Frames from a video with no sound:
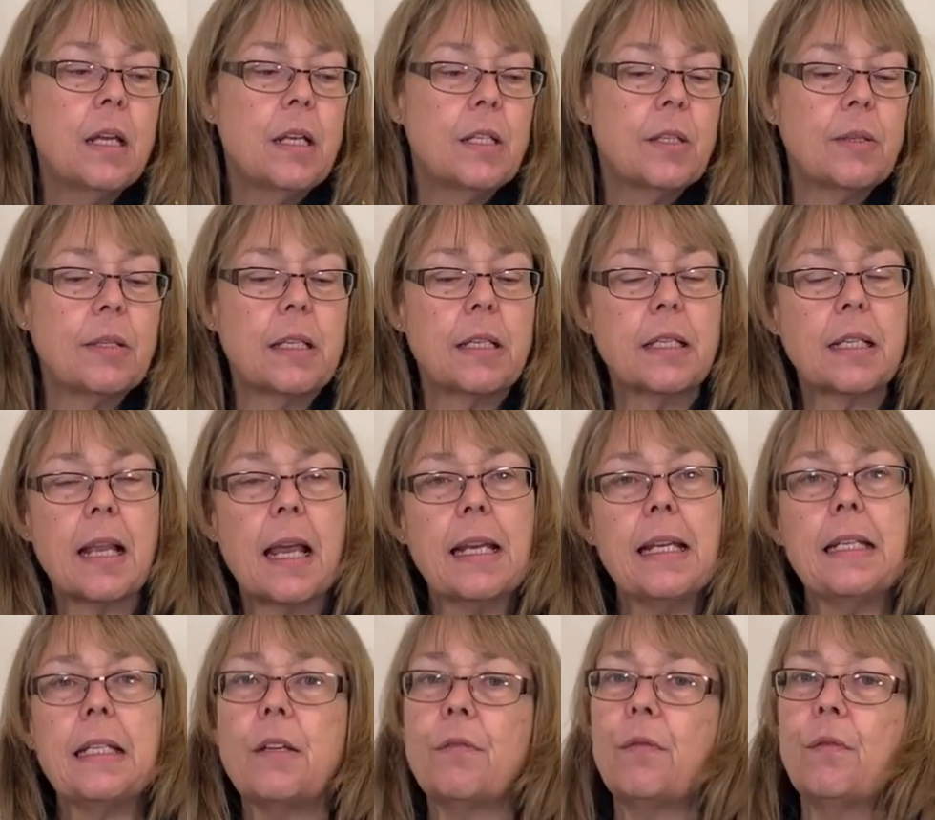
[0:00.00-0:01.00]
So it's a
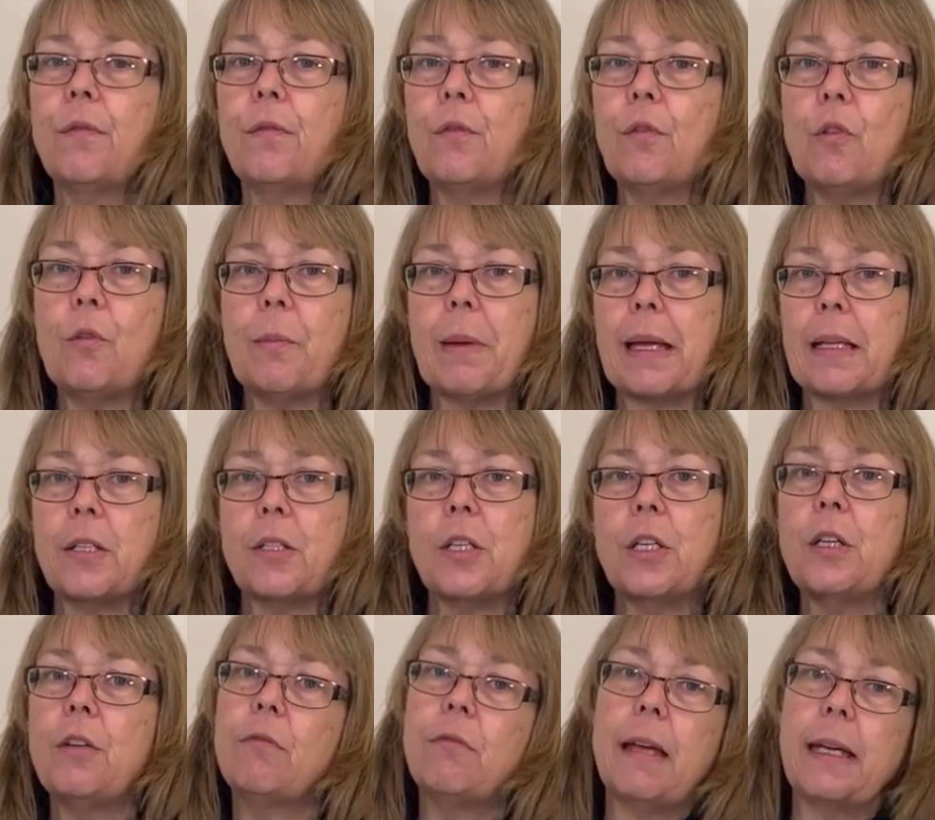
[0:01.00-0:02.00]
slightly different format
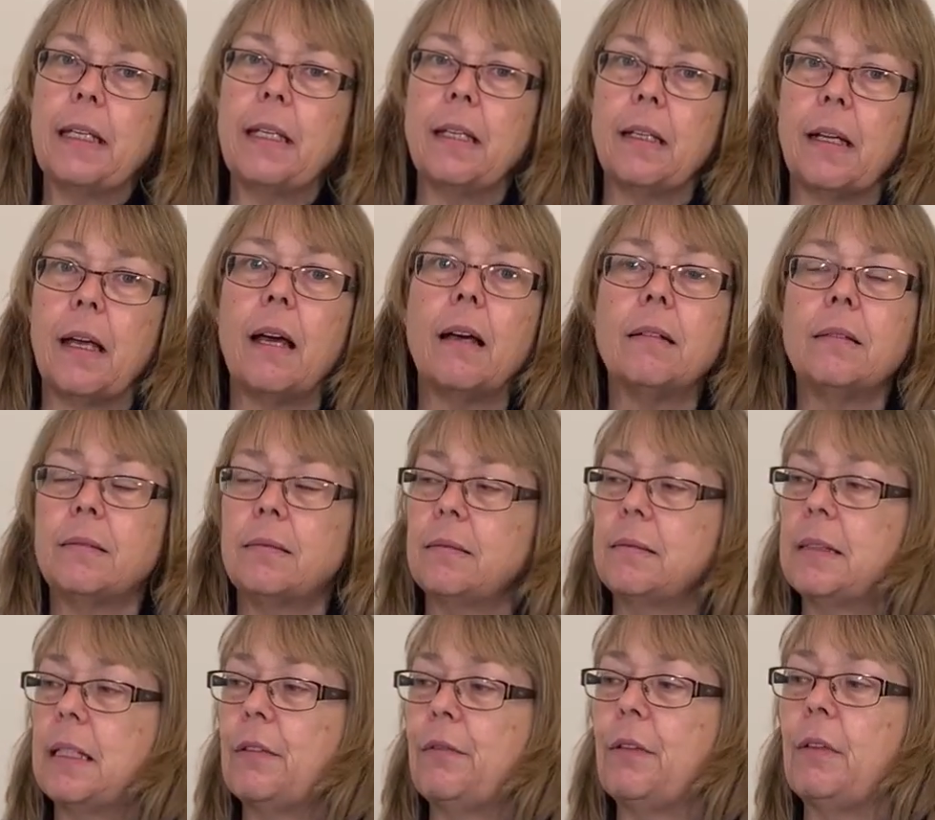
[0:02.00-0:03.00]
to your regular,
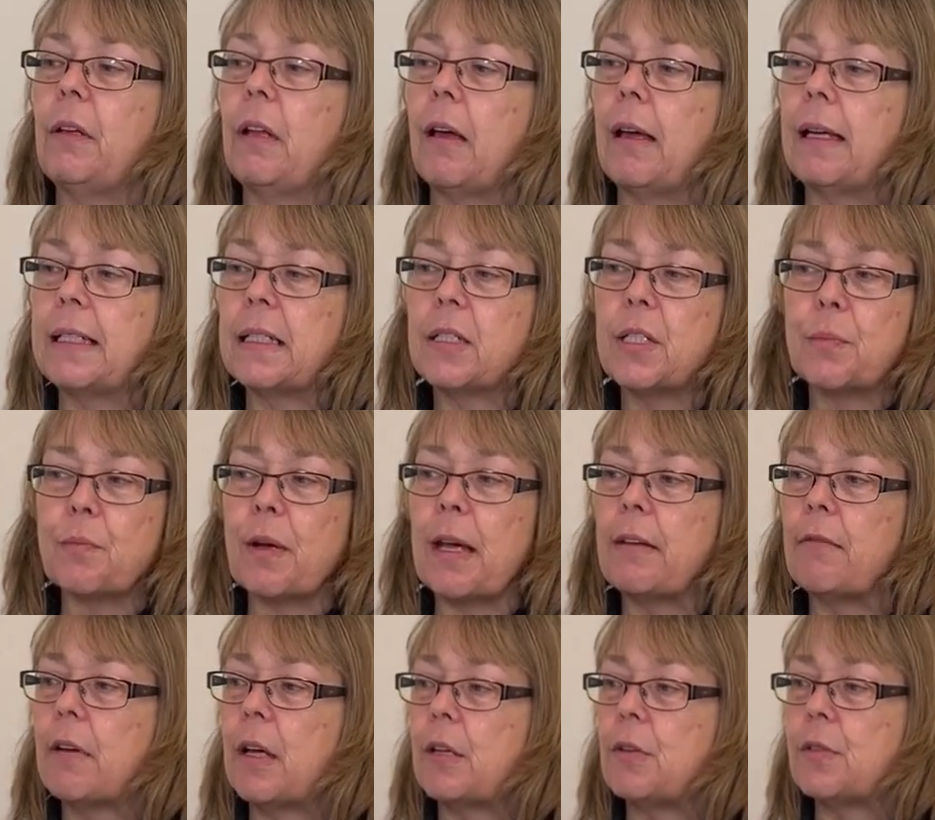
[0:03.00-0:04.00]
if you like,
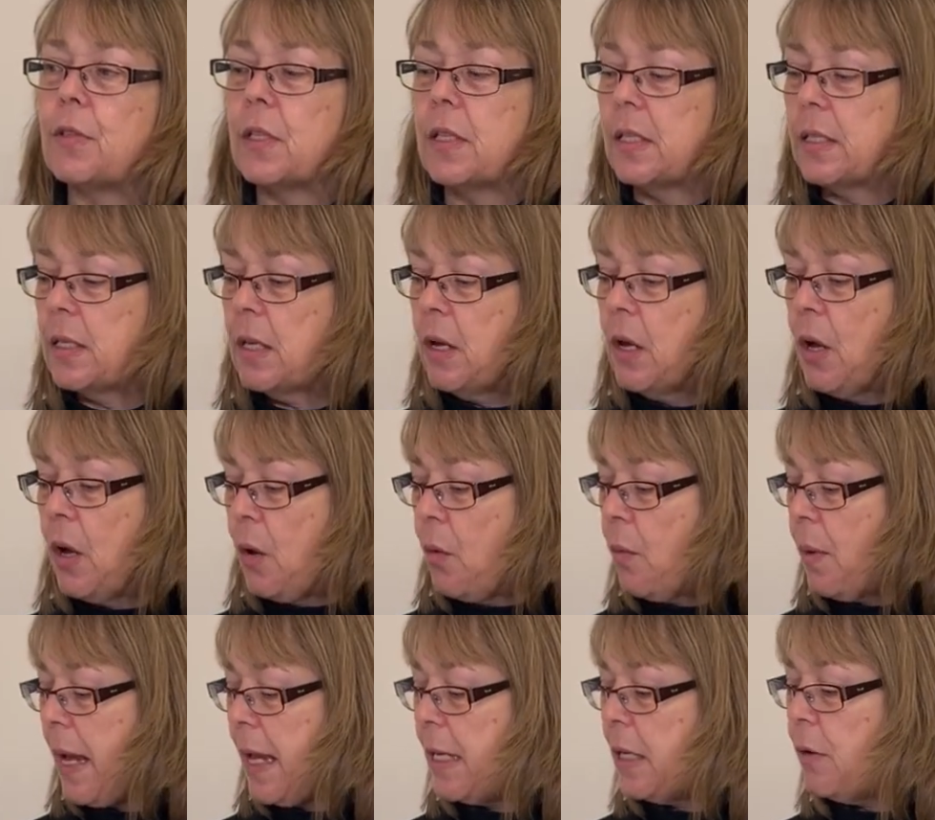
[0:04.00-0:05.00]
spray roses,
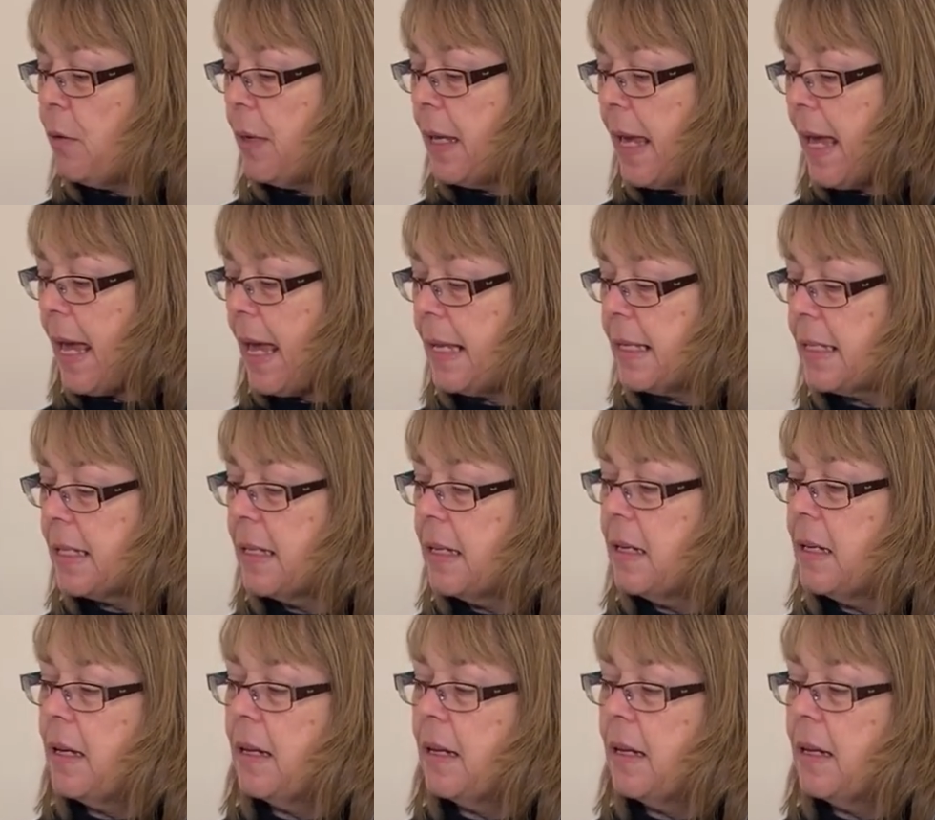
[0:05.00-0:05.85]
where you get,